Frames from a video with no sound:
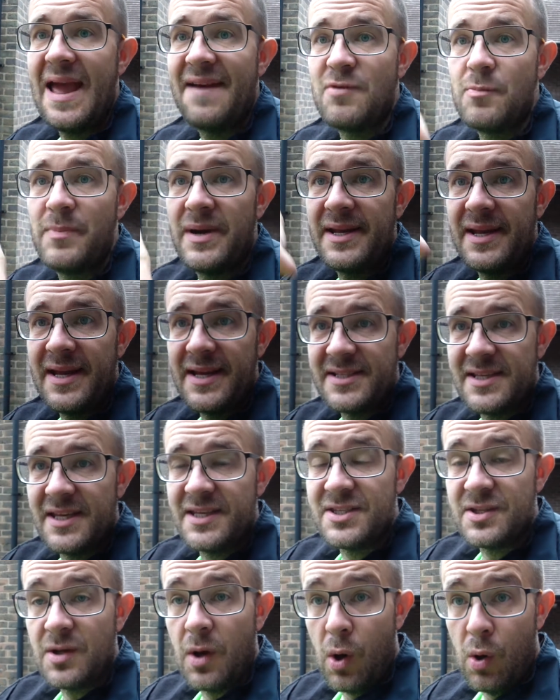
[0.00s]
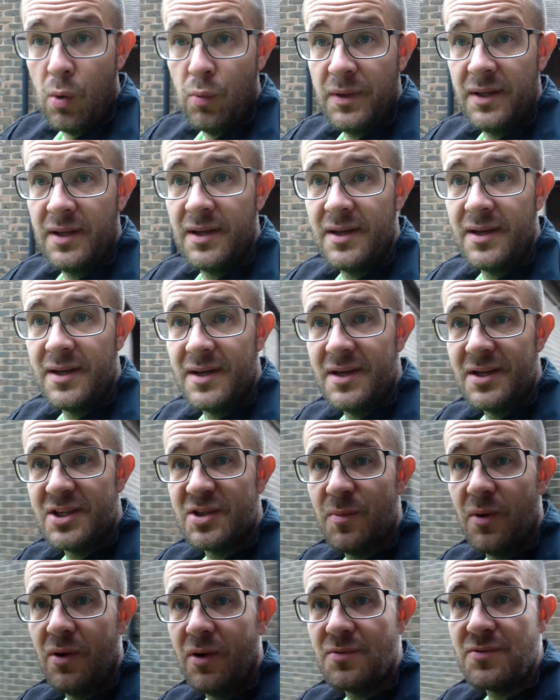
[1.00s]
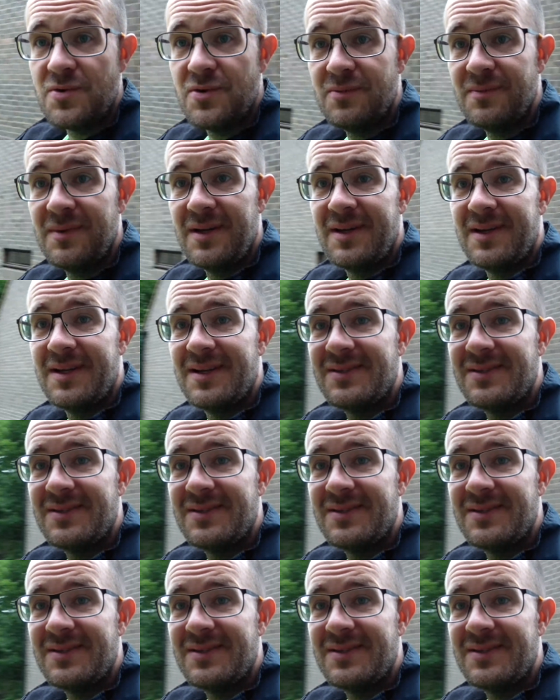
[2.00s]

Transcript: everybody has his own small room.